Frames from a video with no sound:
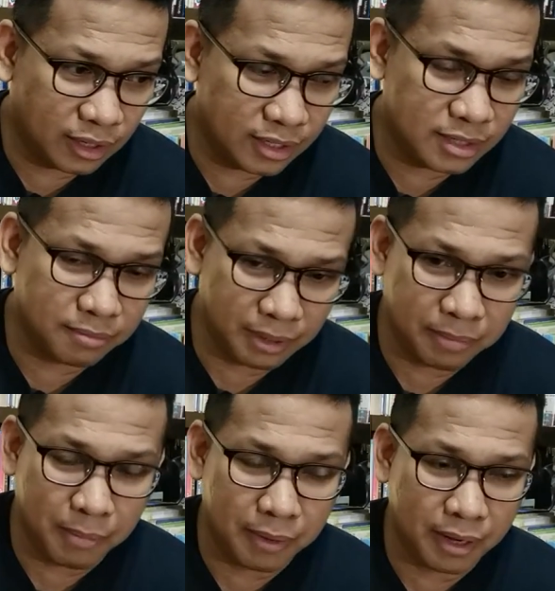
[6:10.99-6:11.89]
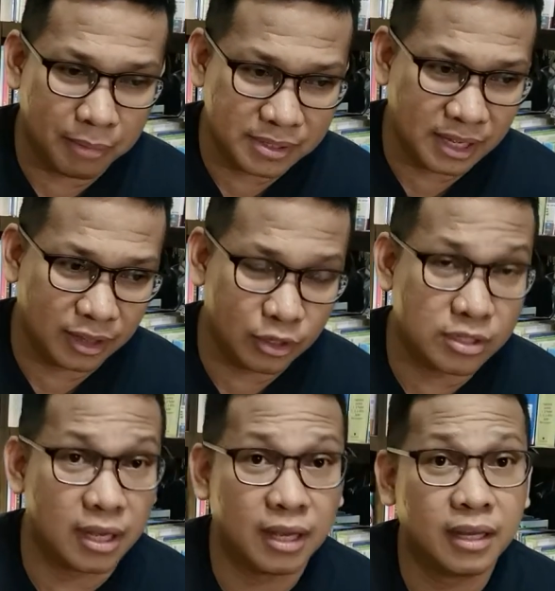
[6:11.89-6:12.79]
kasi ipapalabas na ito
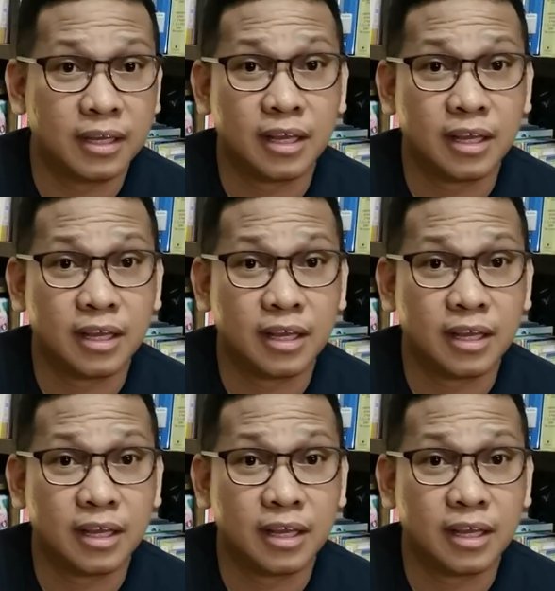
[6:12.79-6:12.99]
sa